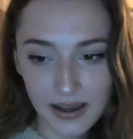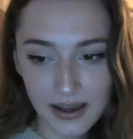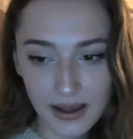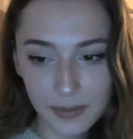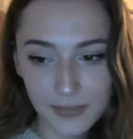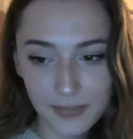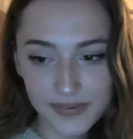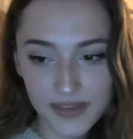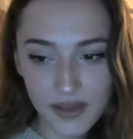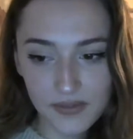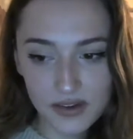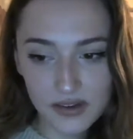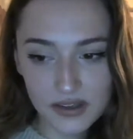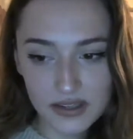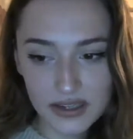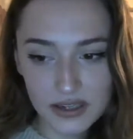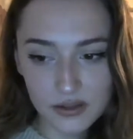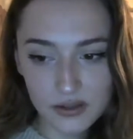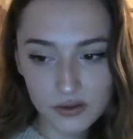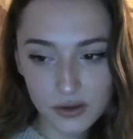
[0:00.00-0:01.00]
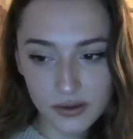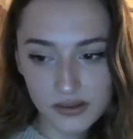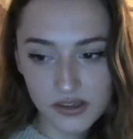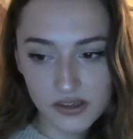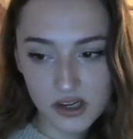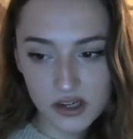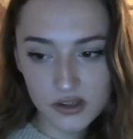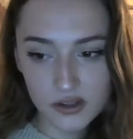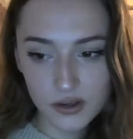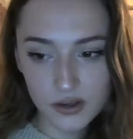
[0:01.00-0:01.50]
I'm 17,
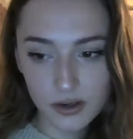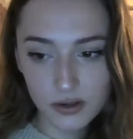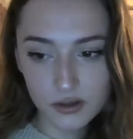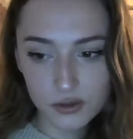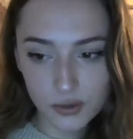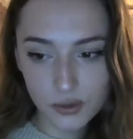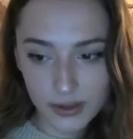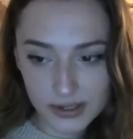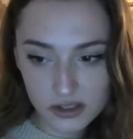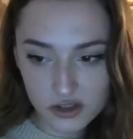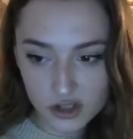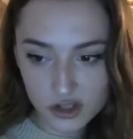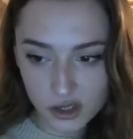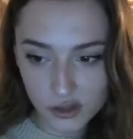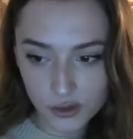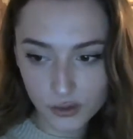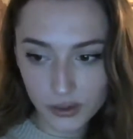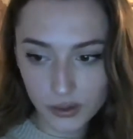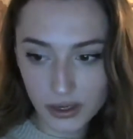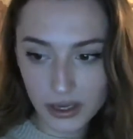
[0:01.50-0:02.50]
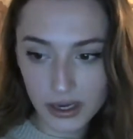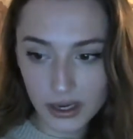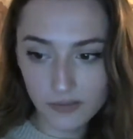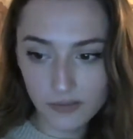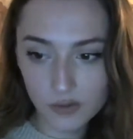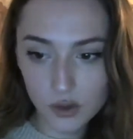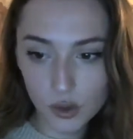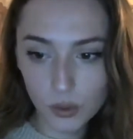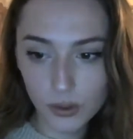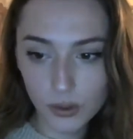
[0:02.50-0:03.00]
transgender, and I
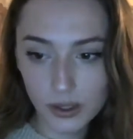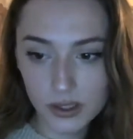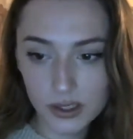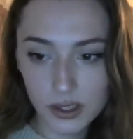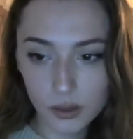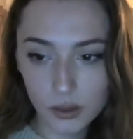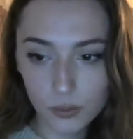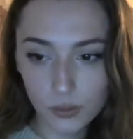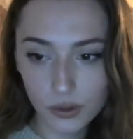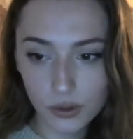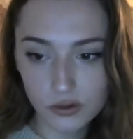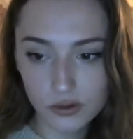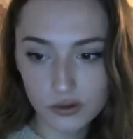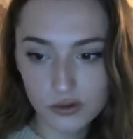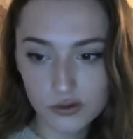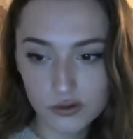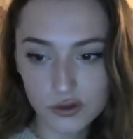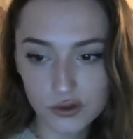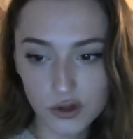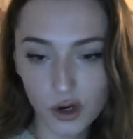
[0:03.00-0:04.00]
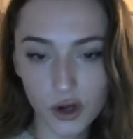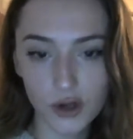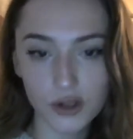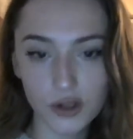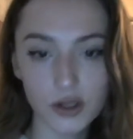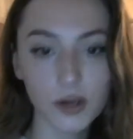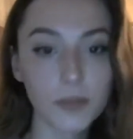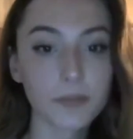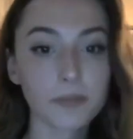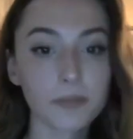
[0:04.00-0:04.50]
have no idea where to
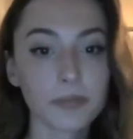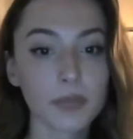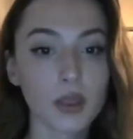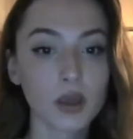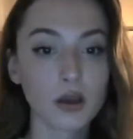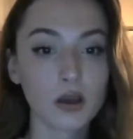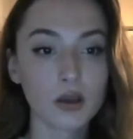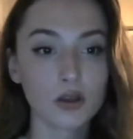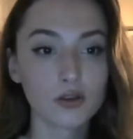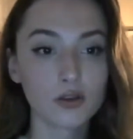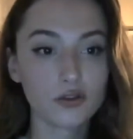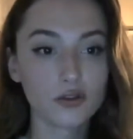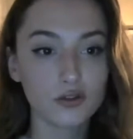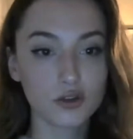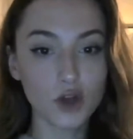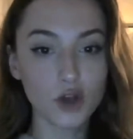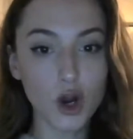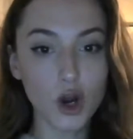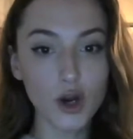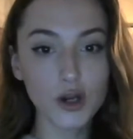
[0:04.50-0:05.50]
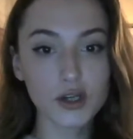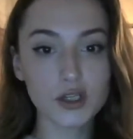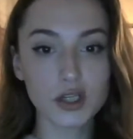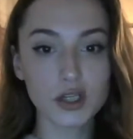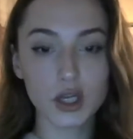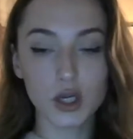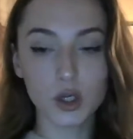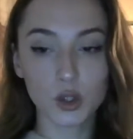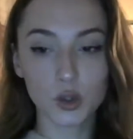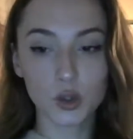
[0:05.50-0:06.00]
start. Start
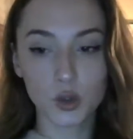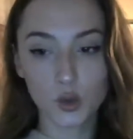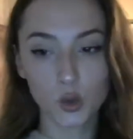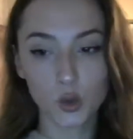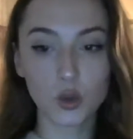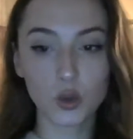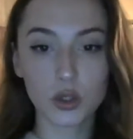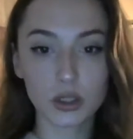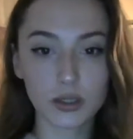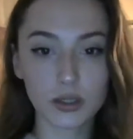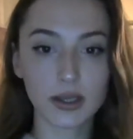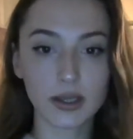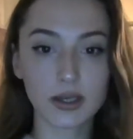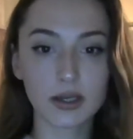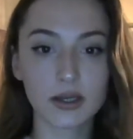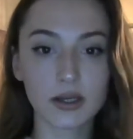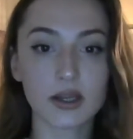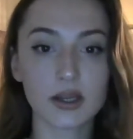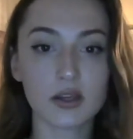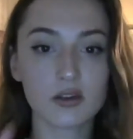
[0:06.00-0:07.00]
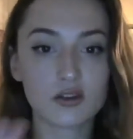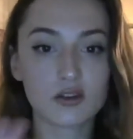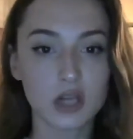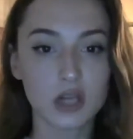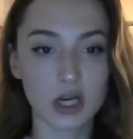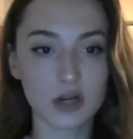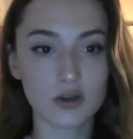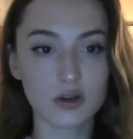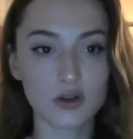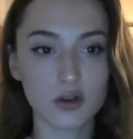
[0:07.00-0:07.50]
Googling
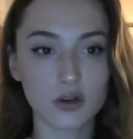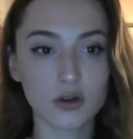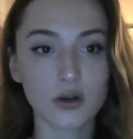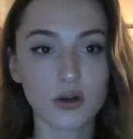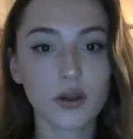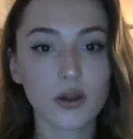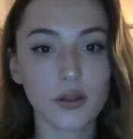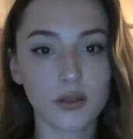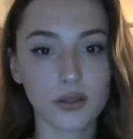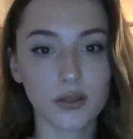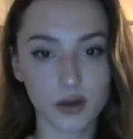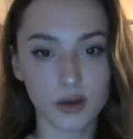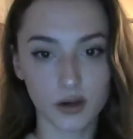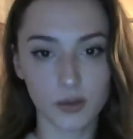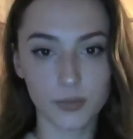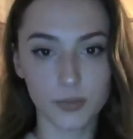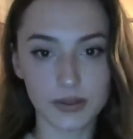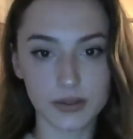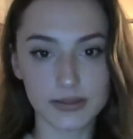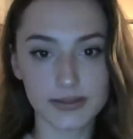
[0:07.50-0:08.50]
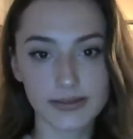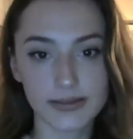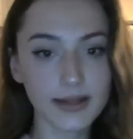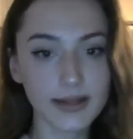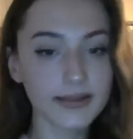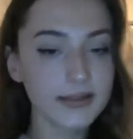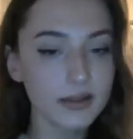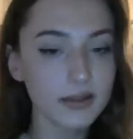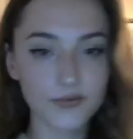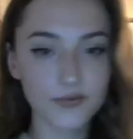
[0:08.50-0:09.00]
gender therapist.
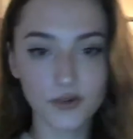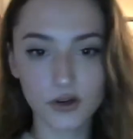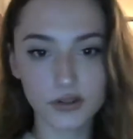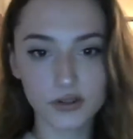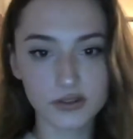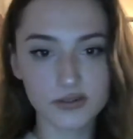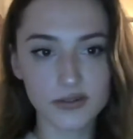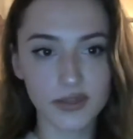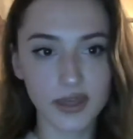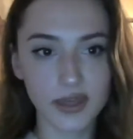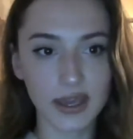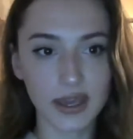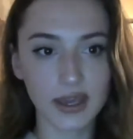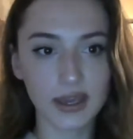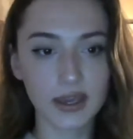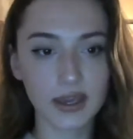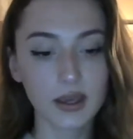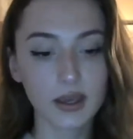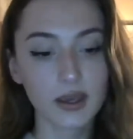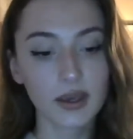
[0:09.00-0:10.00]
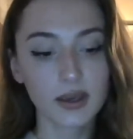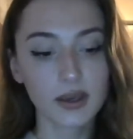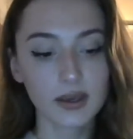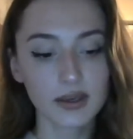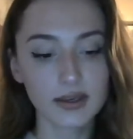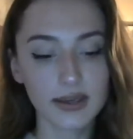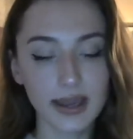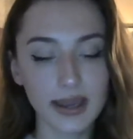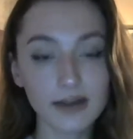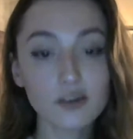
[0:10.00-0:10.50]
That's the first thing.
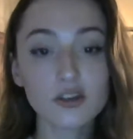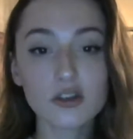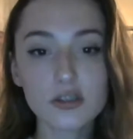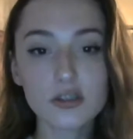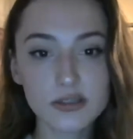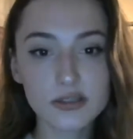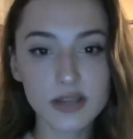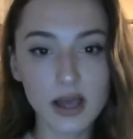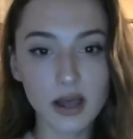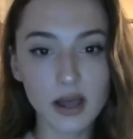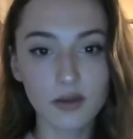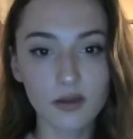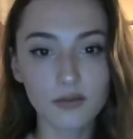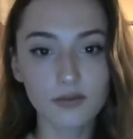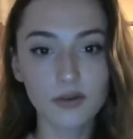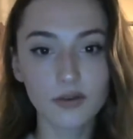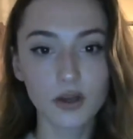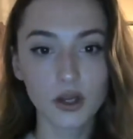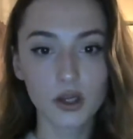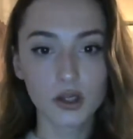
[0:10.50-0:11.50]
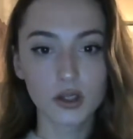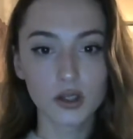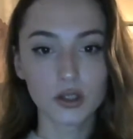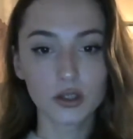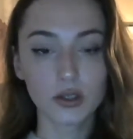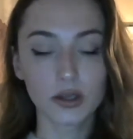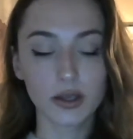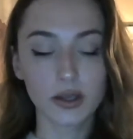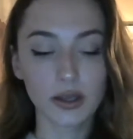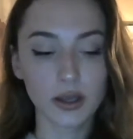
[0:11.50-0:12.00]
Get yourself
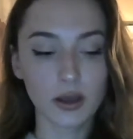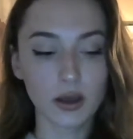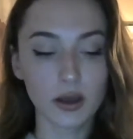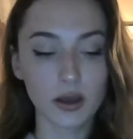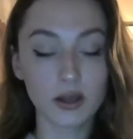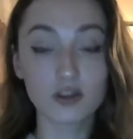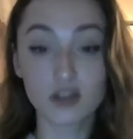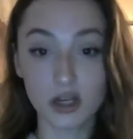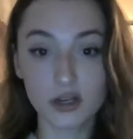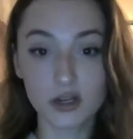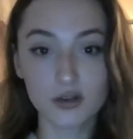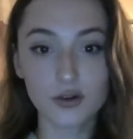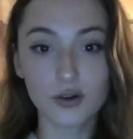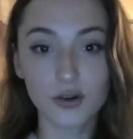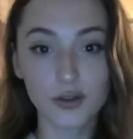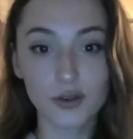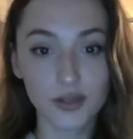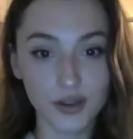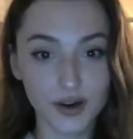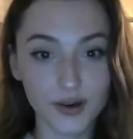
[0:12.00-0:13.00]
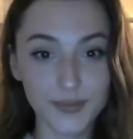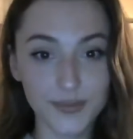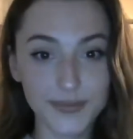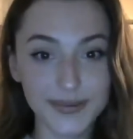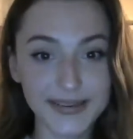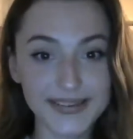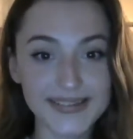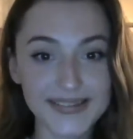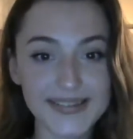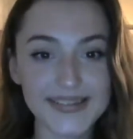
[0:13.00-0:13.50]
a gender
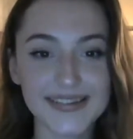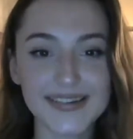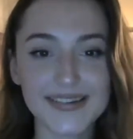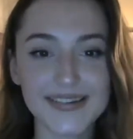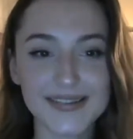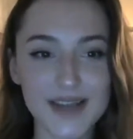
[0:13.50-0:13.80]
therapist.